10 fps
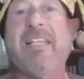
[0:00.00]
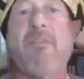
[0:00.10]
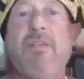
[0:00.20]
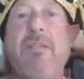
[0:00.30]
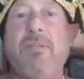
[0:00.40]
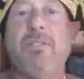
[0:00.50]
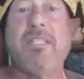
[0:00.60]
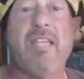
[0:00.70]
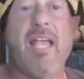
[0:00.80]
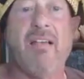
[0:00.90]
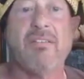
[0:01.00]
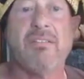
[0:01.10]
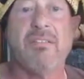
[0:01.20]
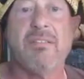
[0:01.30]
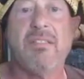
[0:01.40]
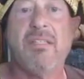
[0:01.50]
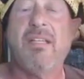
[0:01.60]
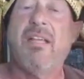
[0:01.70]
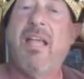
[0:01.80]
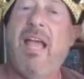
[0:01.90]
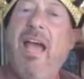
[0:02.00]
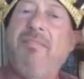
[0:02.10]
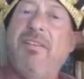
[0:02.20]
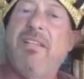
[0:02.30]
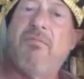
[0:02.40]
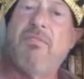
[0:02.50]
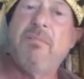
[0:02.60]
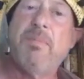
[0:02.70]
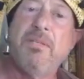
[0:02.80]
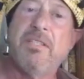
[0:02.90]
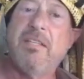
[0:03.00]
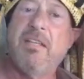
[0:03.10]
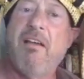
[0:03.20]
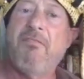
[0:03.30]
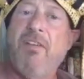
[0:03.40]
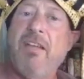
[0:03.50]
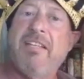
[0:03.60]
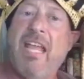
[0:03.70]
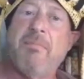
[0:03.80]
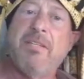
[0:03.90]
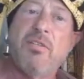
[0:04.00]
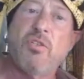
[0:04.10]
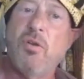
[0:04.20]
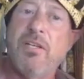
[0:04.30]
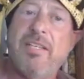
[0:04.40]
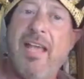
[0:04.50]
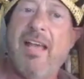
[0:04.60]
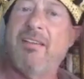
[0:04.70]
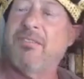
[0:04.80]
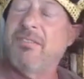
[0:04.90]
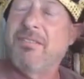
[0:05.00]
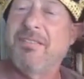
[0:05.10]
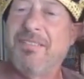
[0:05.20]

and they rebuild his house. After they rebuild it, a flood came and destroyed the house.